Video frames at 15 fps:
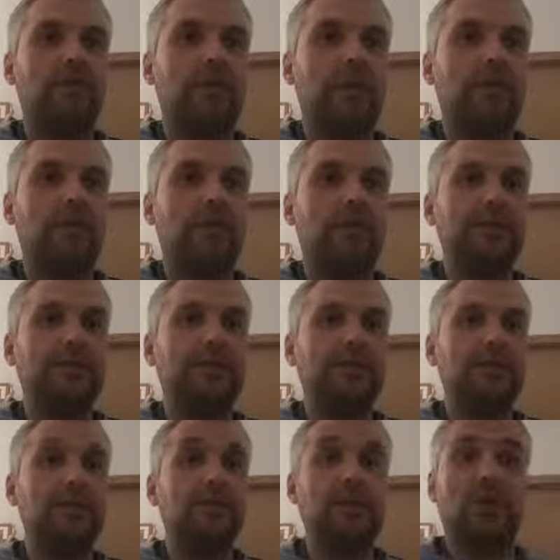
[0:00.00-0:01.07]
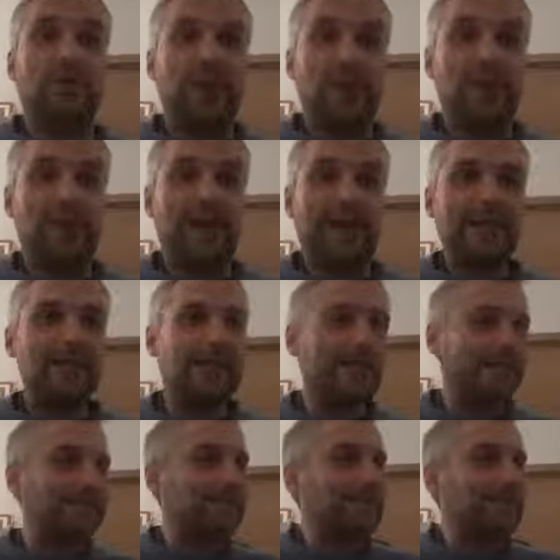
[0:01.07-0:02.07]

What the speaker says: beginning. Sorry about that.